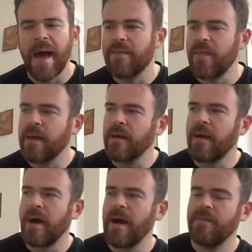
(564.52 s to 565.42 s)
I think
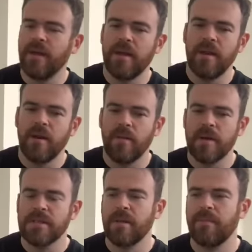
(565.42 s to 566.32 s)

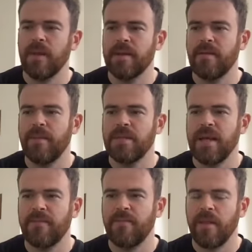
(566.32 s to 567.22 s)
there's something to be
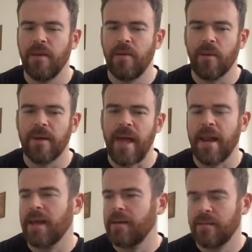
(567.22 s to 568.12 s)
said for the
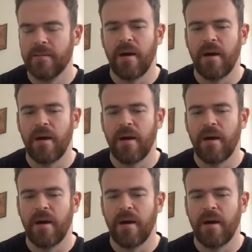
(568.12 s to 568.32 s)
organic